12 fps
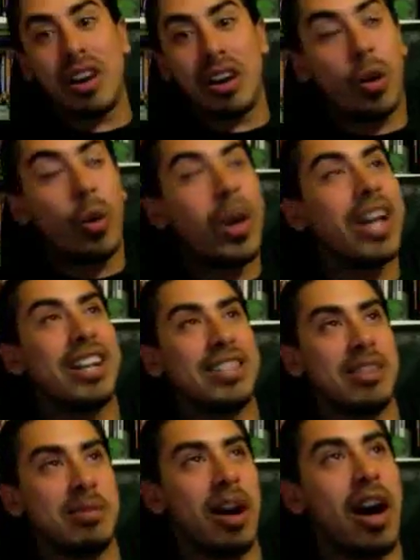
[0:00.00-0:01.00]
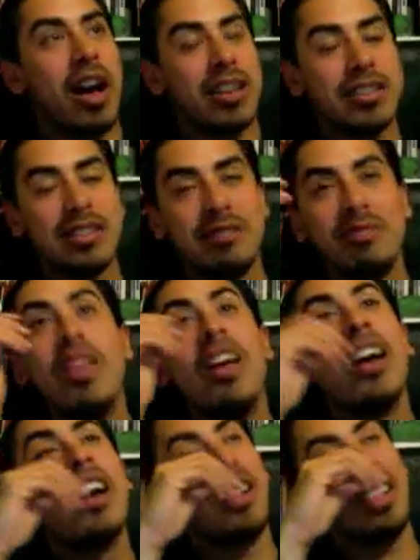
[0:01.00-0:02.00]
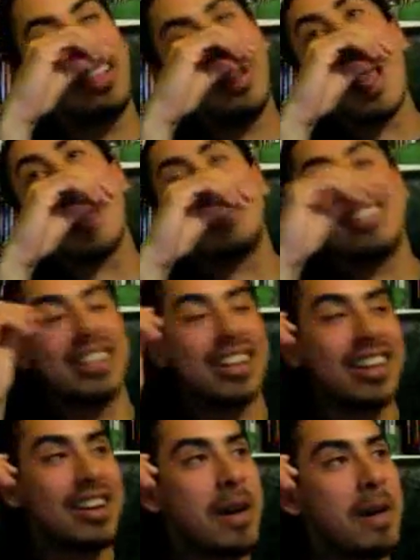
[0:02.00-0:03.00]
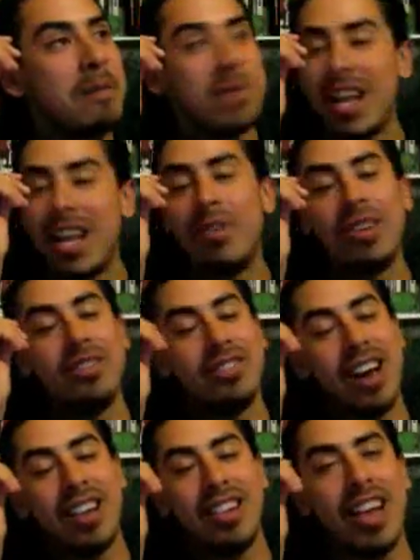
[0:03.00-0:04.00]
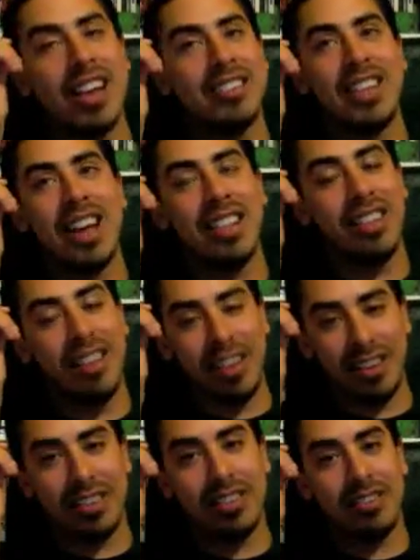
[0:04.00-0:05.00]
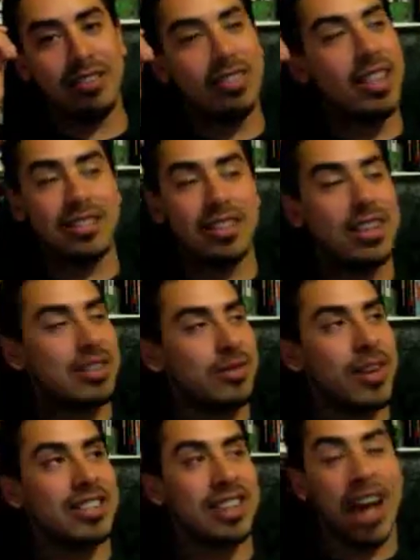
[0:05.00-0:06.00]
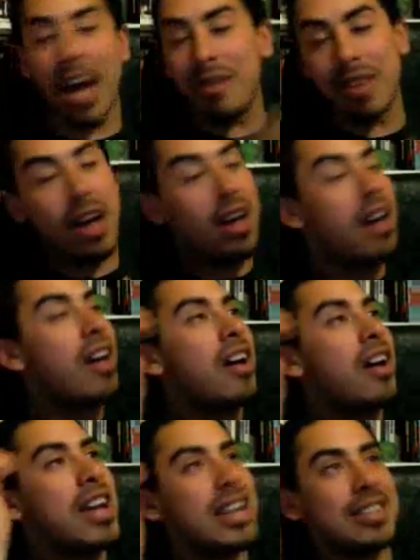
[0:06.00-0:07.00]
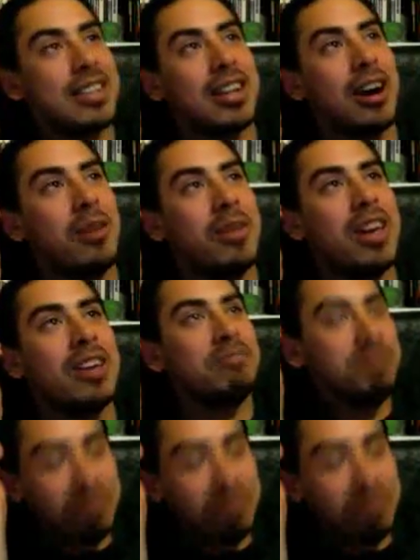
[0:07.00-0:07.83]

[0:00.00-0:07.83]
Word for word: Creed as the boss. Classic. But that would have not lasted that long. Mm, let, let's face it. I mean, uh, next to Toby,